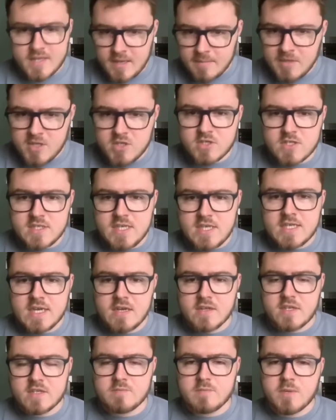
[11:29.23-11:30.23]
let me just
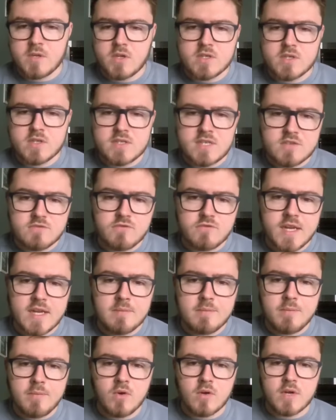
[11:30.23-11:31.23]
detail this because it's really
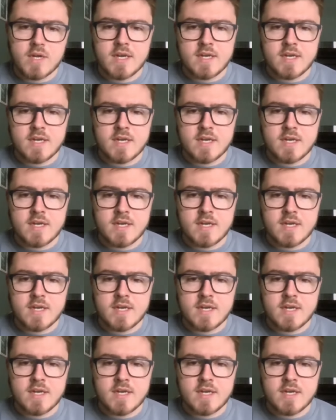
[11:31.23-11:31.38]
important.